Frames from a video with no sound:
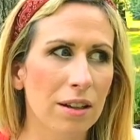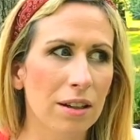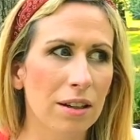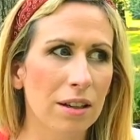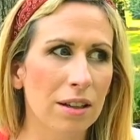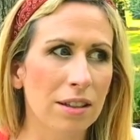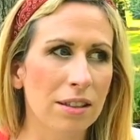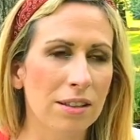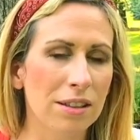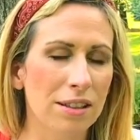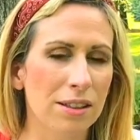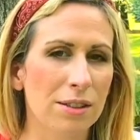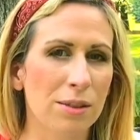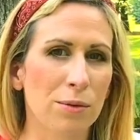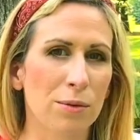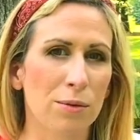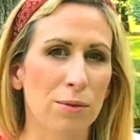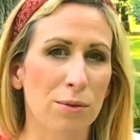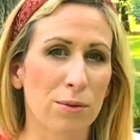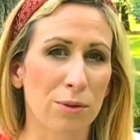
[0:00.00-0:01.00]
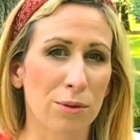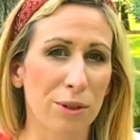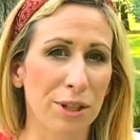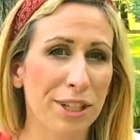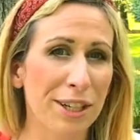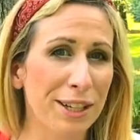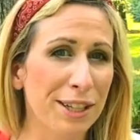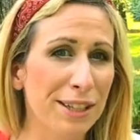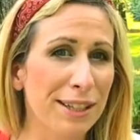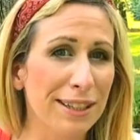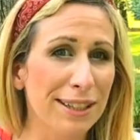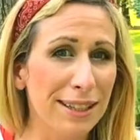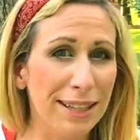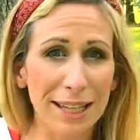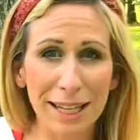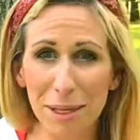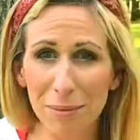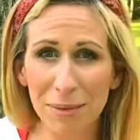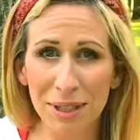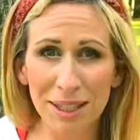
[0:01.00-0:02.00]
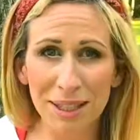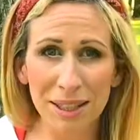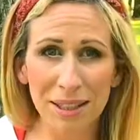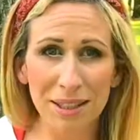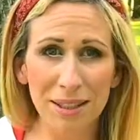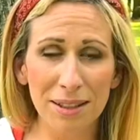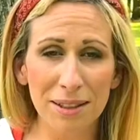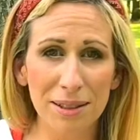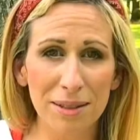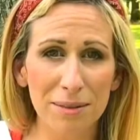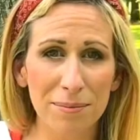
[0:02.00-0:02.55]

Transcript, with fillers: a sense of reclaiming